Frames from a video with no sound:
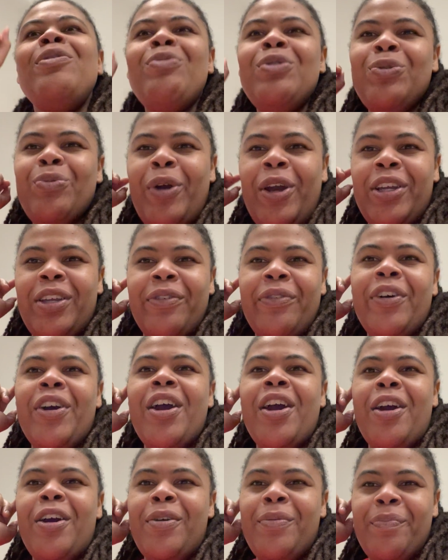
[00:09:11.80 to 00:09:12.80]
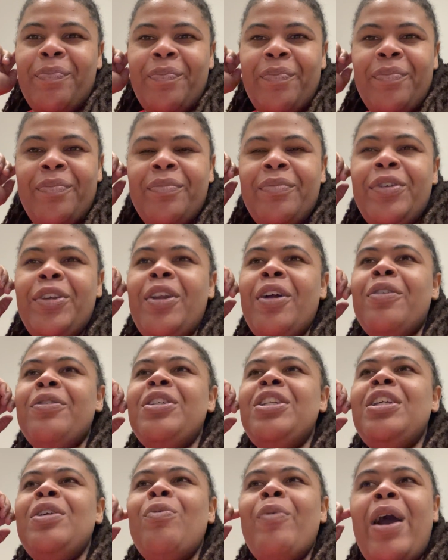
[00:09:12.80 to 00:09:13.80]
was working for her.
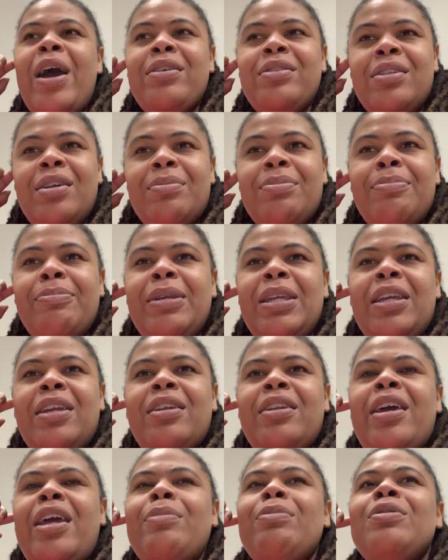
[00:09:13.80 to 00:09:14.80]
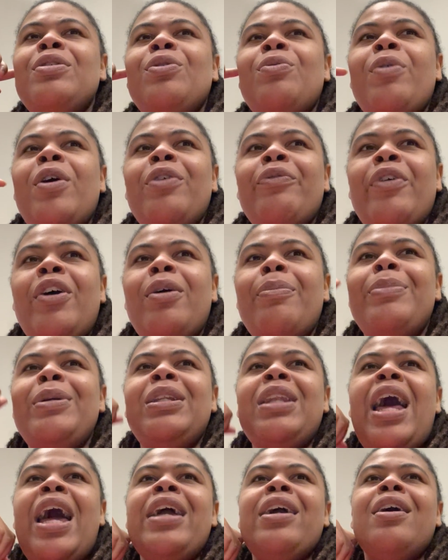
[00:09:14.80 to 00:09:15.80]
She winds up being able to work for her, be
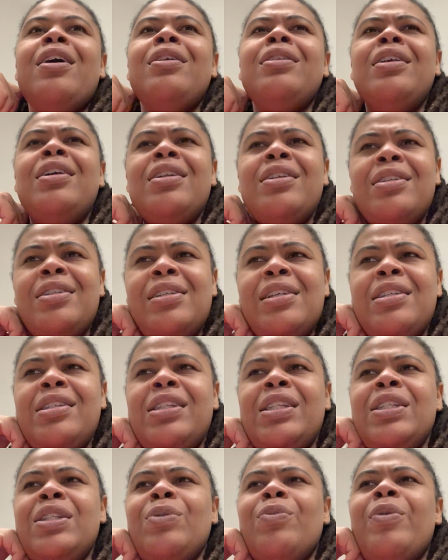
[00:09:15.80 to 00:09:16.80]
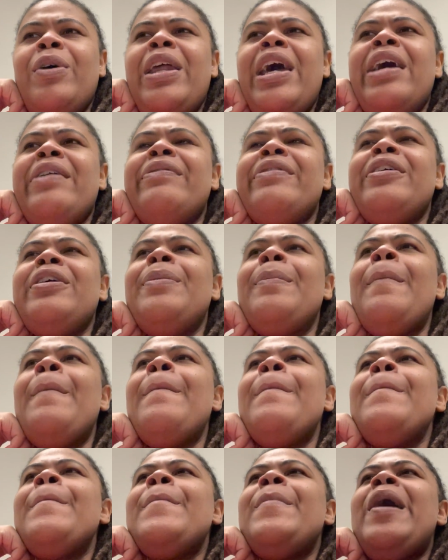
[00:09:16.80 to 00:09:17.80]
like her little assistant or whatever.
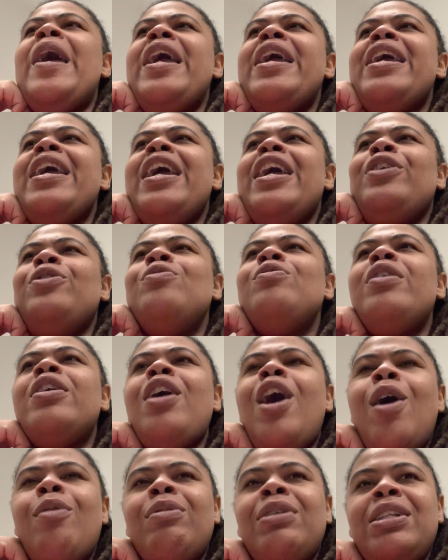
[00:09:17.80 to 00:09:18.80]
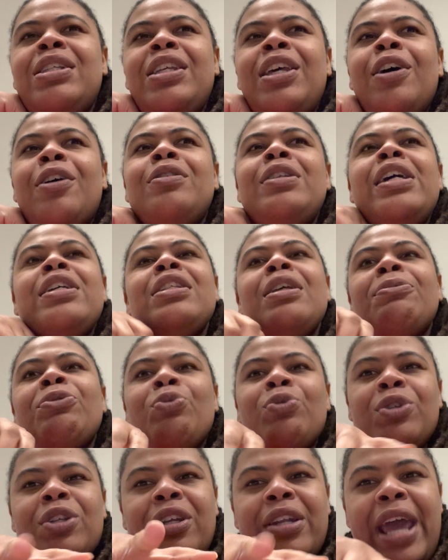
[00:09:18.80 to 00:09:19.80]
And you can already tell that something
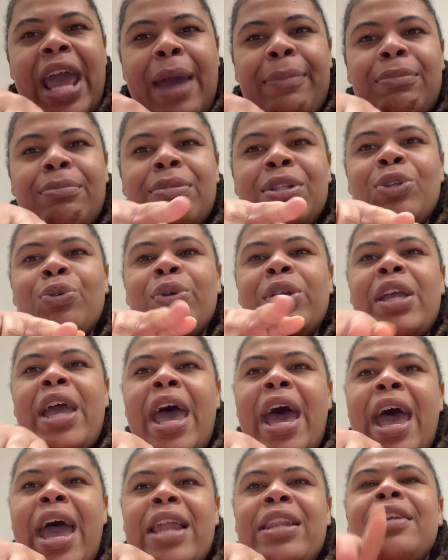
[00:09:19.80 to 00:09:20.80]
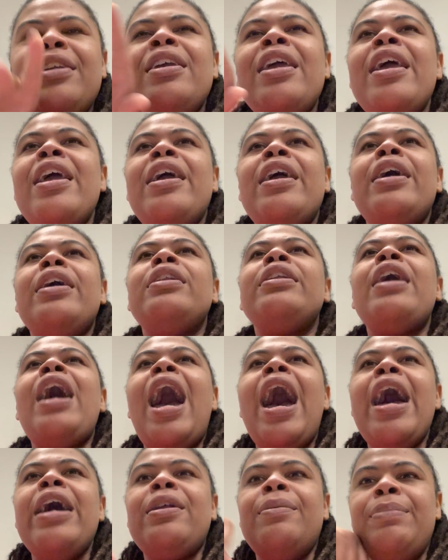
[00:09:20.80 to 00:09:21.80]
was going to happen between Hattie and
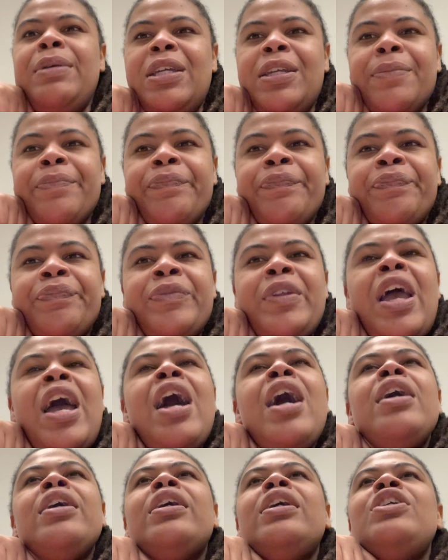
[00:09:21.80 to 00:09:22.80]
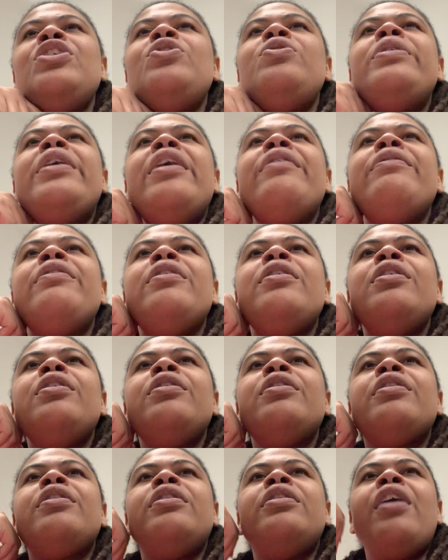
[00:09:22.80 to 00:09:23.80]
Ida B. Because you
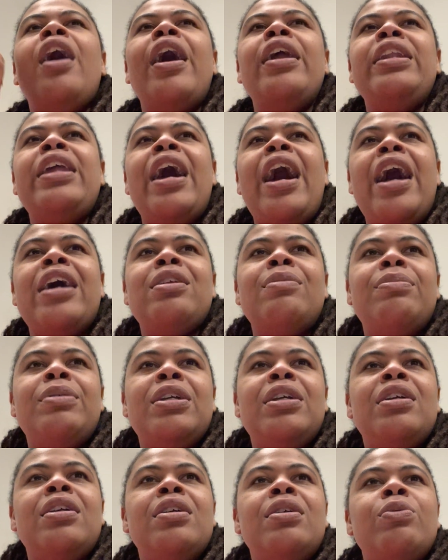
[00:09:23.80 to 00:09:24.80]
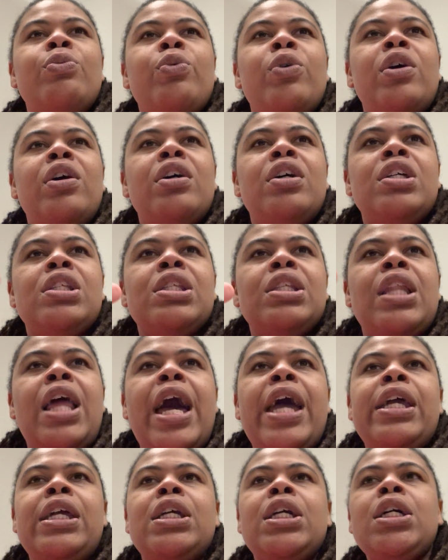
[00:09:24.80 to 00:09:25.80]
never thought that Ida B was
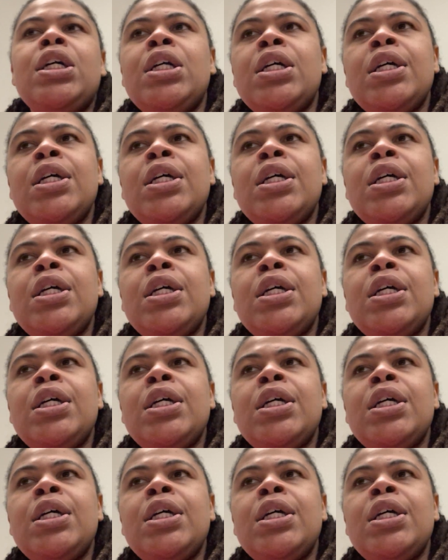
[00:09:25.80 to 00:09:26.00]
like